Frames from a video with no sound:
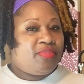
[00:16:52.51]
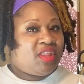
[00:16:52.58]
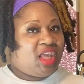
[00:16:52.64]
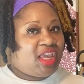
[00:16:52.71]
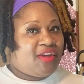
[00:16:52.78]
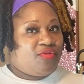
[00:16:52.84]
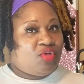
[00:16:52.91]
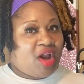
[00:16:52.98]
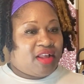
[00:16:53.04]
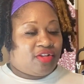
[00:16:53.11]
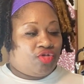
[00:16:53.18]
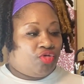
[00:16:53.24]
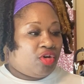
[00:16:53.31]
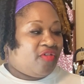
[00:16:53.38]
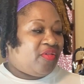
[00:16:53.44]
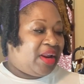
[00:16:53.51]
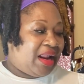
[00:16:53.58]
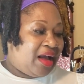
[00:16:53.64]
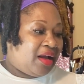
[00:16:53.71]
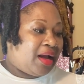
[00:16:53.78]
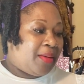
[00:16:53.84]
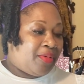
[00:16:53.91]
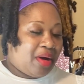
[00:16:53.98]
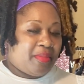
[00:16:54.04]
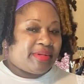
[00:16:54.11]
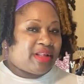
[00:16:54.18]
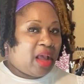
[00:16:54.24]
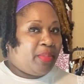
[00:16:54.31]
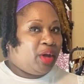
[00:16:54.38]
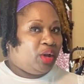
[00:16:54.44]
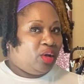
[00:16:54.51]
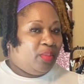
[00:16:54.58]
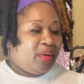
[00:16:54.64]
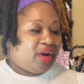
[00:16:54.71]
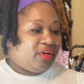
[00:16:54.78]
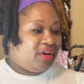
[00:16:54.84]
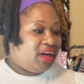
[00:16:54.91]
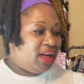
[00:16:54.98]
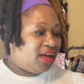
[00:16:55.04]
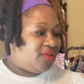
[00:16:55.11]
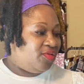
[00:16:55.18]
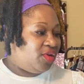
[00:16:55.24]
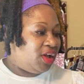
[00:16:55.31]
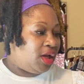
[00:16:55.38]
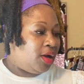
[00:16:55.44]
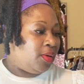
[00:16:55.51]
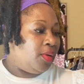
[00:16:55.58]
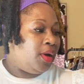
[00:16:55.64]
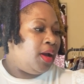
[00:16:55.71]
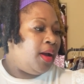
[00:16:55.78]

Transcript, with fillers: and give you guys a drift, and I promise I'll be a little better in the next video.